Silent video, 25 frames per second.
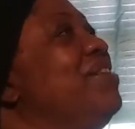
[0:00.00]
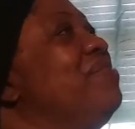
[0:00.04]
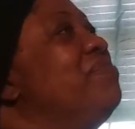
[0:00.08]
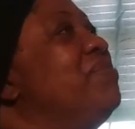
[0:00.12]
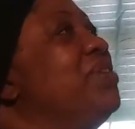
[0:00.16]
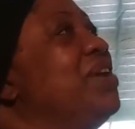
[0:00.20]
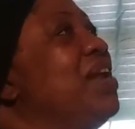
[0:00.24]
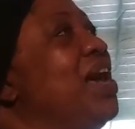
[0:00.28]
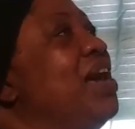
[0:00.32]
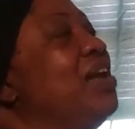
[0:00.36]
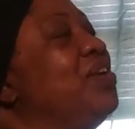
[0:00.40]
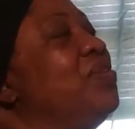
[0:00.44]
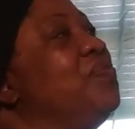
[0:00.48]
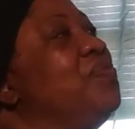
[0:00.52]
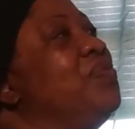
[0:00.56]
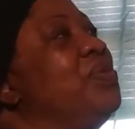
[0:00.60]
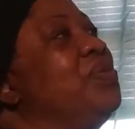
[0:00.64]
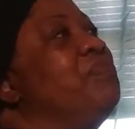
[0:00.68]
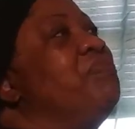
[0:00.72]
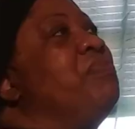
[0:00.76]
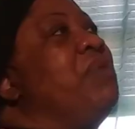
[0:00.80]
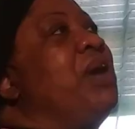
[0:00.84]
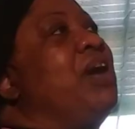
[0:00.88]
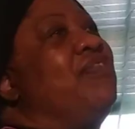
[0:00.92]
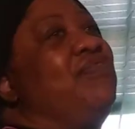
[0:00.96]
but I don't
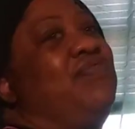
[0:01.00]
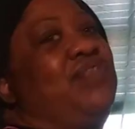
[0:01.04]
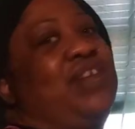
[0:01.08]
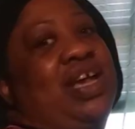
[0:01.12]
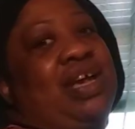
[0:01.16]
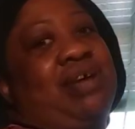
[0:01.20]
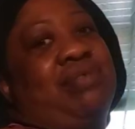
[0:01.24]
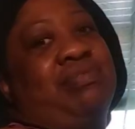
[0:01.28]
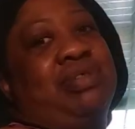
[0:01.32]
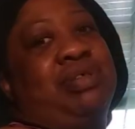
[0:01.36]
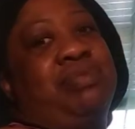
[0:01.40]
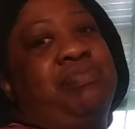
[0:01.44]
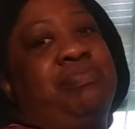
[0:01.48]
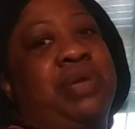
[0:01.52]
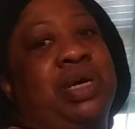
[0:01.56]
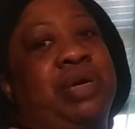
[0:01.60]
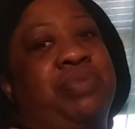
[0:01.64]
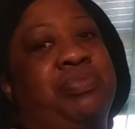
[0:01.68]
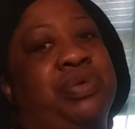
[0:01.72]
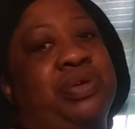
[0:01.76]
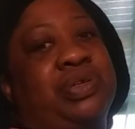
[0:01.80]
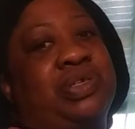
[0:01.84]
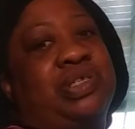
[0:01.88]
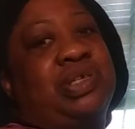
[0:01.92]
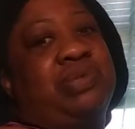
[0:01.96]
want my family
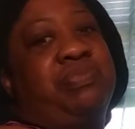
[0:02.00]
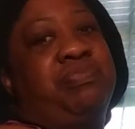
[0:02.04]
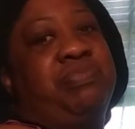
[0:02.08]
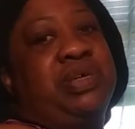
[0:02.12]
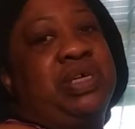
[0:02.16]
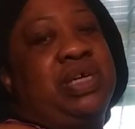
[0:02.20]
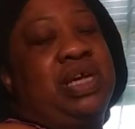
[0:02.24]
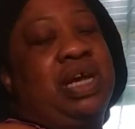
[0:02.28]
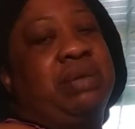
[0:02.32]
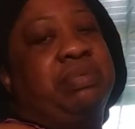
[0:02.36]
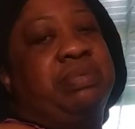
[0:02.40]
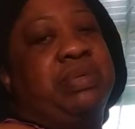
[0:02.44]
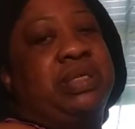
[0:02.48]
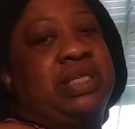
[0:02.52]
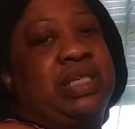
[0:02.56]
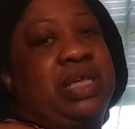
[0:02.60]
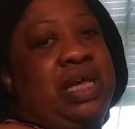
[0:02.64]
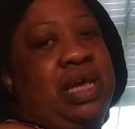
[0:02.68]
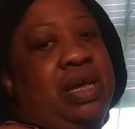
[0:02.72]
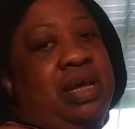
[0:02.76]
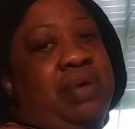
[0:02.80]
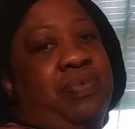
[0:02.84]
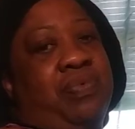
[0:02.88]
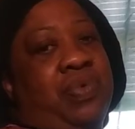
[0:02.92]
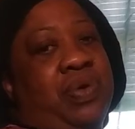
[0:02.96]
member to be
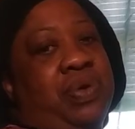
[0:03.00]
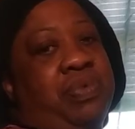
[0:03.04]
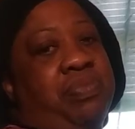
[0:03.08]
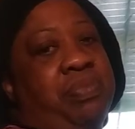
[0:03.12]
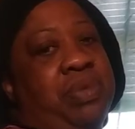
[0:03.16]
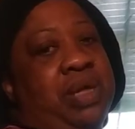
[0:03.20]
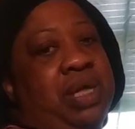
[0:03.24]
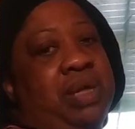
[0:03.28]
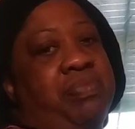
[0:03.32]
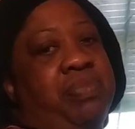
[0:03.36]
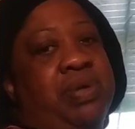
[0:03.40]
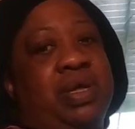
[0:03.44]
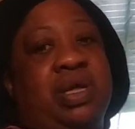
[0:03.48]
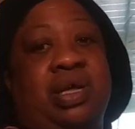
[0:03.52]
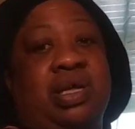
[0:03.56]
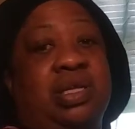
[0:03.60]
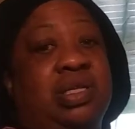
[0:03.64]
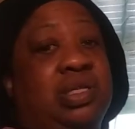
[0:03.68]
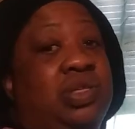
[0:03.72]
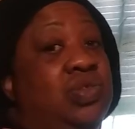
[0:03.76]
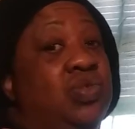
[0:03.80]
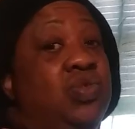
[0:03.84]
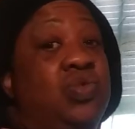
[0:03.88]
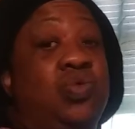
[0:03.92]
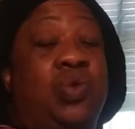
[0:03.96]
upset with me
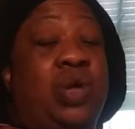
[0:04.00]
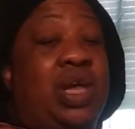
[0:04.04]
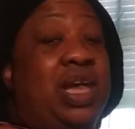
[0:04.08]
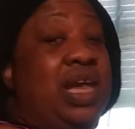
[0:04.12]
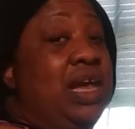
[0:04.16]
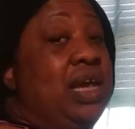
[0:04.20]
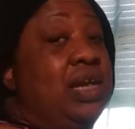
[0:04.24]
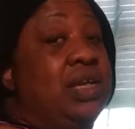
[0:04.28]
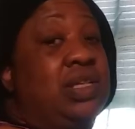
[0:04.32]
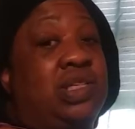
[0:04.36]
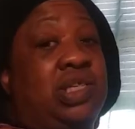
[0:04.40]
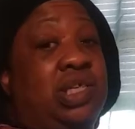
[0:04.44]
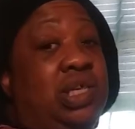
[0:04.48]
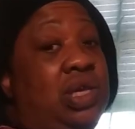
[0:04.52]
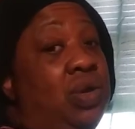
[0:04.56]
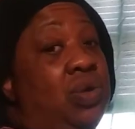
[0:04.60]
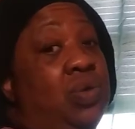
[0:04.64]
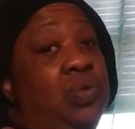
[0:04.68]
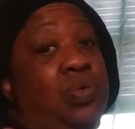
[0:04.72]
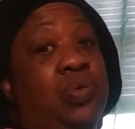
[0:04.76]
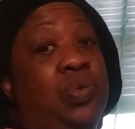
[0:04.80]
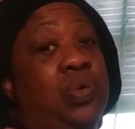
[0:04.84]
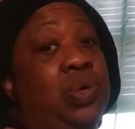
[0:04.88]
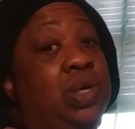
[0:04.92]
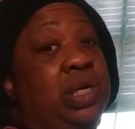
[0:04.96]
because you can't tell
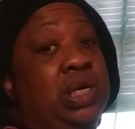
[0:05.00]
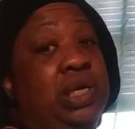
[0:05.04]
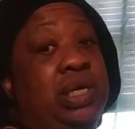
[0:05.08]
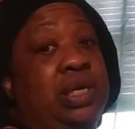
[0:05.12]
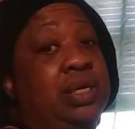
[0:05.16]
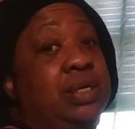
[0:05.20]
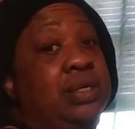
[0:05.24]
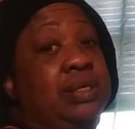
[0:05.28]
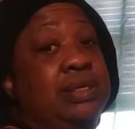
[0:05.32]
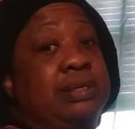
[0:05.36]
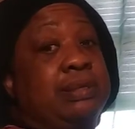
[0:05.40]
who it is.